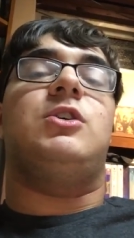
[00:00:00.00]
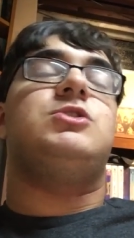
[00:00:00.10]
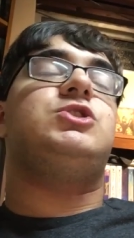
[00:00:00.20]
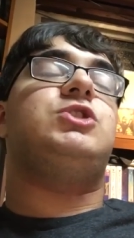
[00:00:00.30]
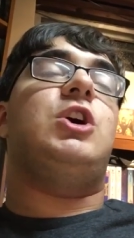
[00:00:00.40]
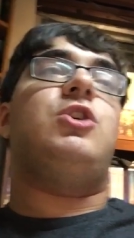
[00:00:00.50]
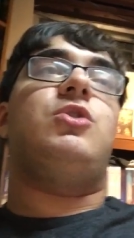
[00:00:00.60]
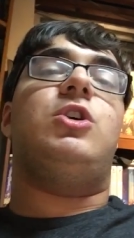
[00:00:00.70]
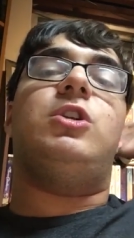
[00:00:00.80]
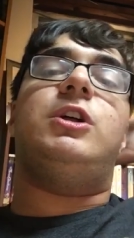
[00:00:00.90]
So
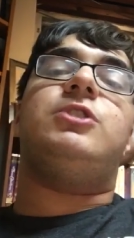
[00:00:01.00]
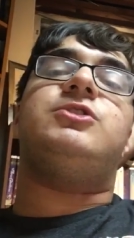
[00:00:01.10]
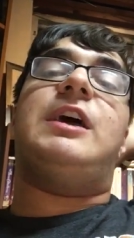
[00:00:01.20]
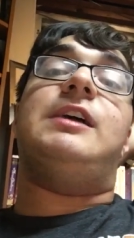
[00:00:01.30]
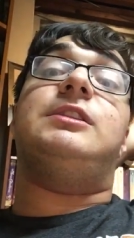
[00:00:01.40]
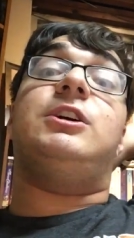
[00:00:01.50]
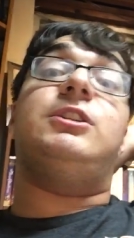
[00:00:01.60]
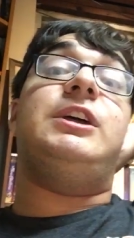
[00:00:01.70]
earlier today, literally